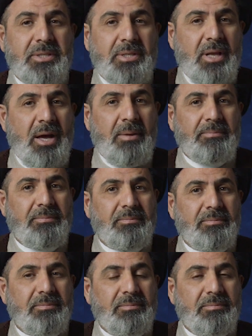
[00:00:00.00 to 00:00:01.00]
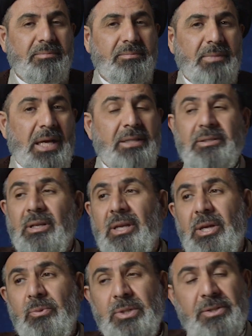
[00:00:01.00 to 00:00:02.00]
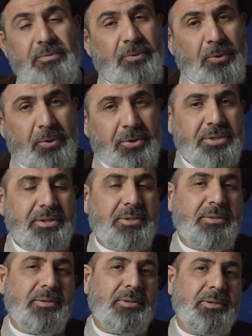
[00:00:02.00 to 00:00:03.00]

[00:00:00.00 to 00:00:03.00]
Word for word: Islam until he was forced.